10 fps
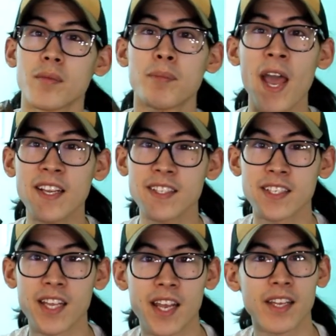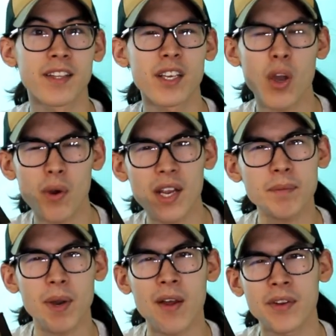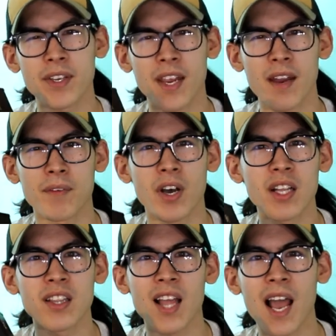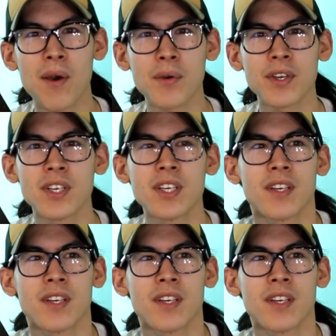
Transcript: Back in the day, the Kodak Brownie camera allowed